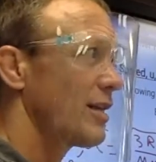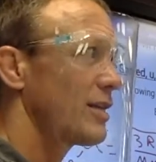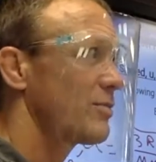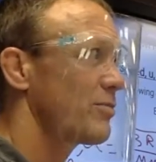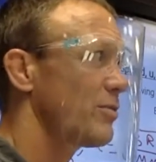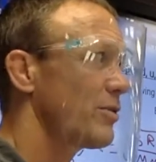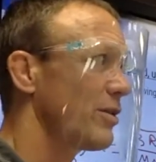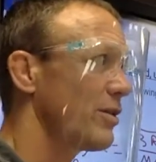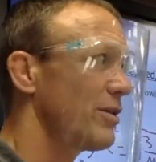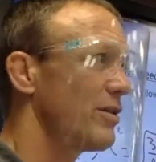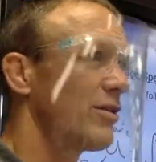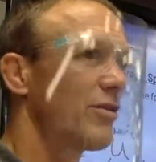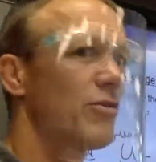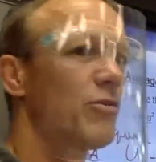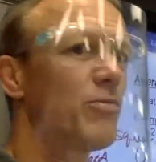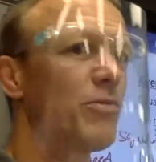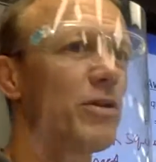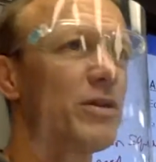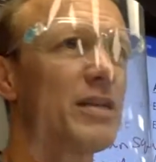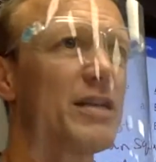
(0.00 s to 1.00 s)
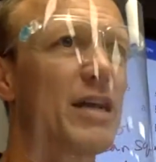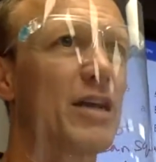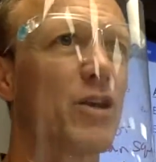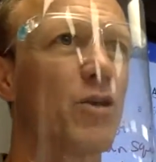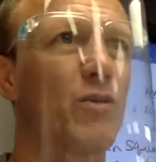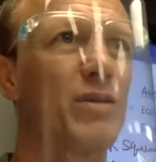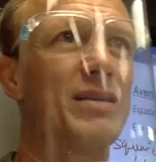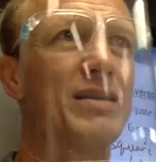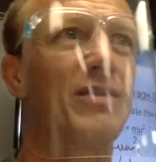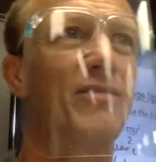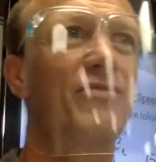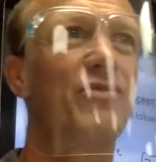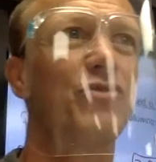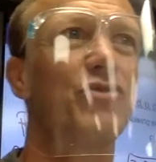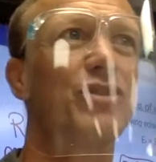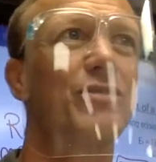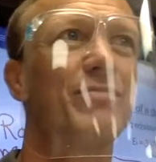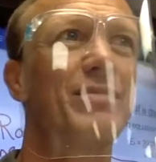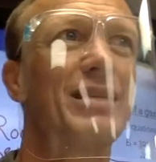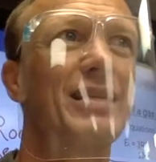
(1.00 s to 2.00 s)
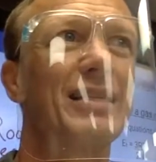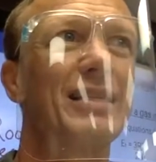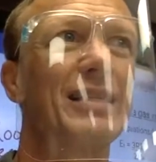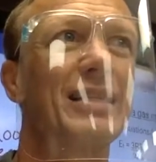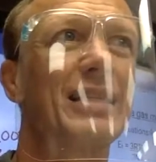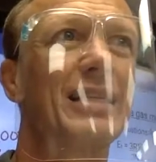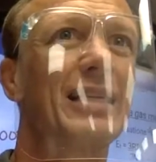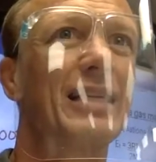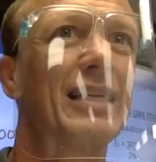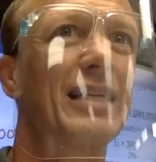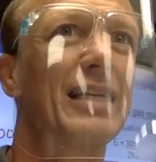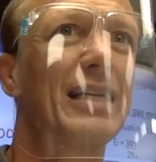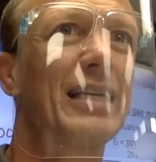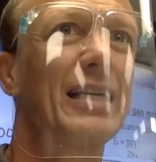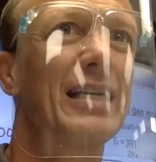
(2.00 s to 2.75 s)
Third period did not know what diffusion means.